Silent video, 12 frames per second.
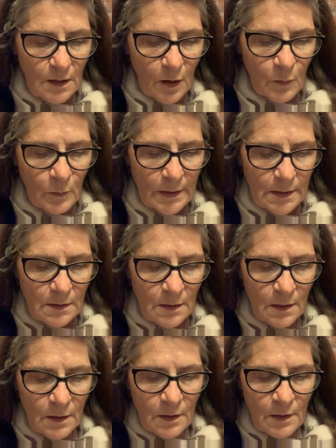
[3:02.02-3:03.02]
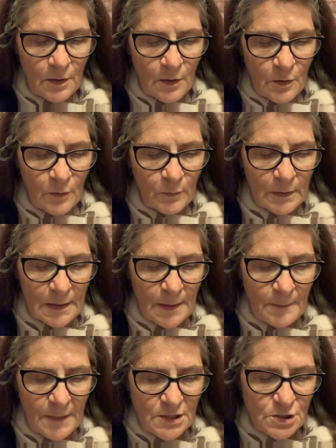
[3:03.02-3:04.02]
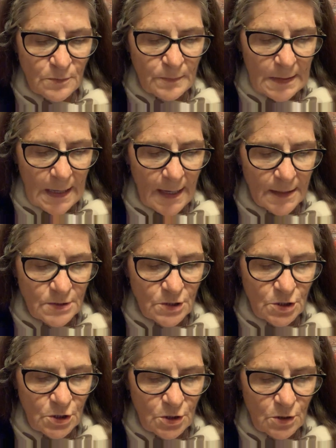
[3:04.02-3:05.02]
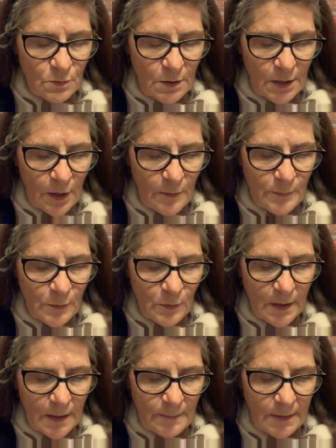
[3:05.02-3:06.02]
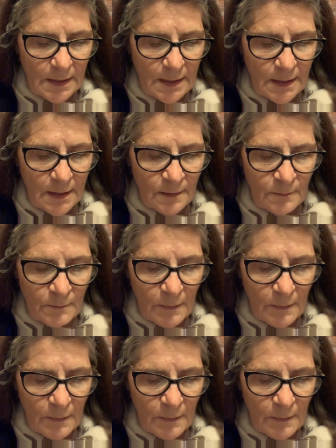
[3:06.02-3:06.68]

Going? Well, I'm much obliged to you and hope you'll come again.